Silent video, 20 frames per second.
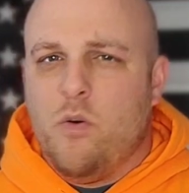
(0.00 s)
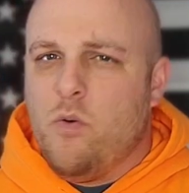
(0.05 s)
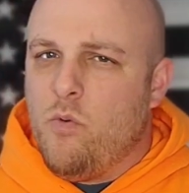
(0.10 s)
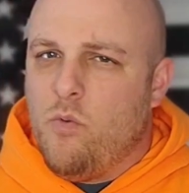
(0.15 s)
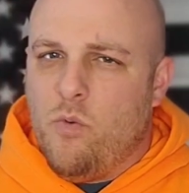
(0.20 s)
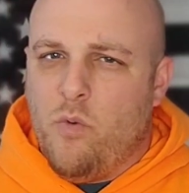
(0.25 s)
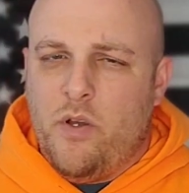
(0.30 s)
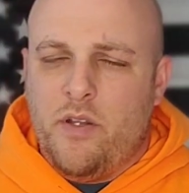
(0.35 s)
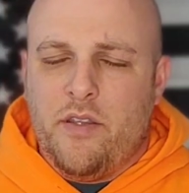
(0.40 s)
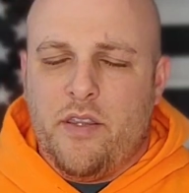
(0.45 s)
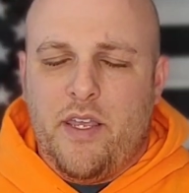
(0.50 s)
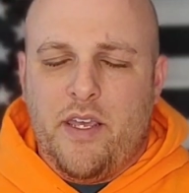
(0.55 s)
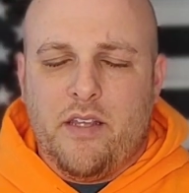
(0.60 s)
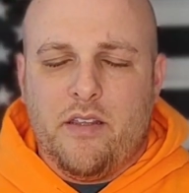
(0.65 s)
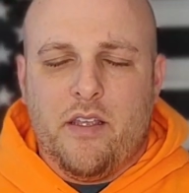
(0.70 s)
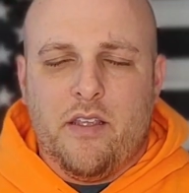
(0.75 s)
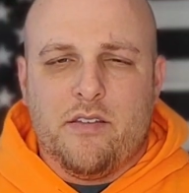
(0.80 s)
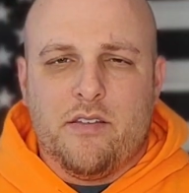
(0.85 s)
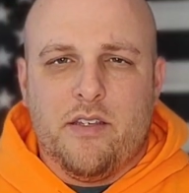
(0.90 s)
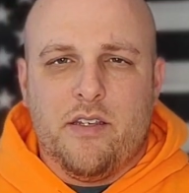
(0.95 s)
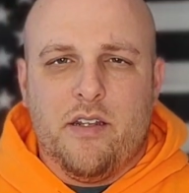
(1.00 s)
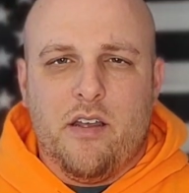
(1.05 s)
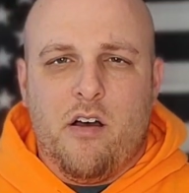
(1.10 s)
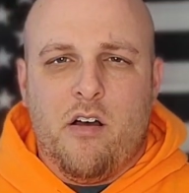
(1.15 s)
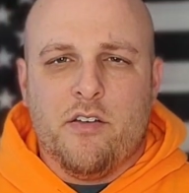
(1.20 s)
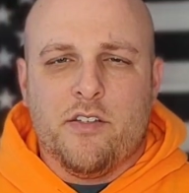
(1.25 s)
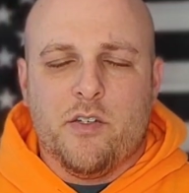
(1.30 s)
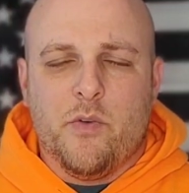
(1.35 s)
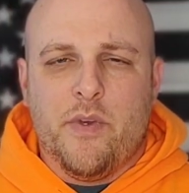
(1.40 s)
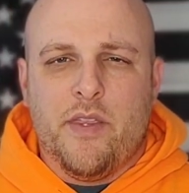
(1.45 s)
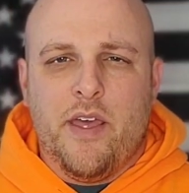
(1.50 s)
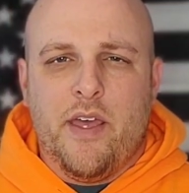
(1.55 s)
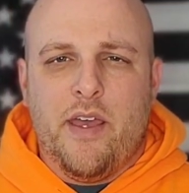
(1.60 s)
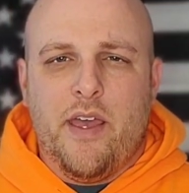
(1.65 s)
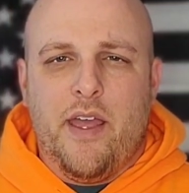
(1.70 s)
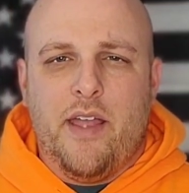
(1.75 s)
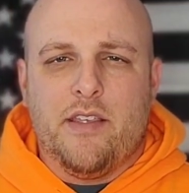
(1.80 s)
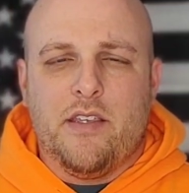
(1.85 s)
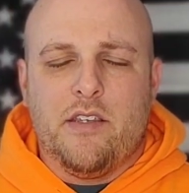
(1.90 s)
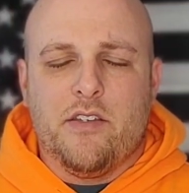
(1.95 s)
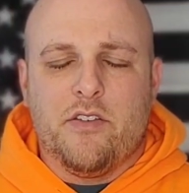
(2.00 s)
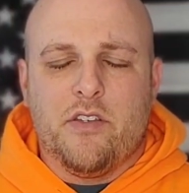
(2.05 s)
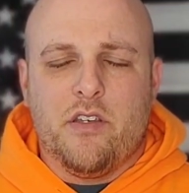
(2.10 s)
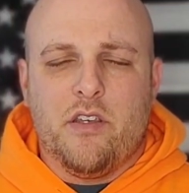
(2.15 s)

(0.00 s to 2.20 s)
One thing that's also in that ANSI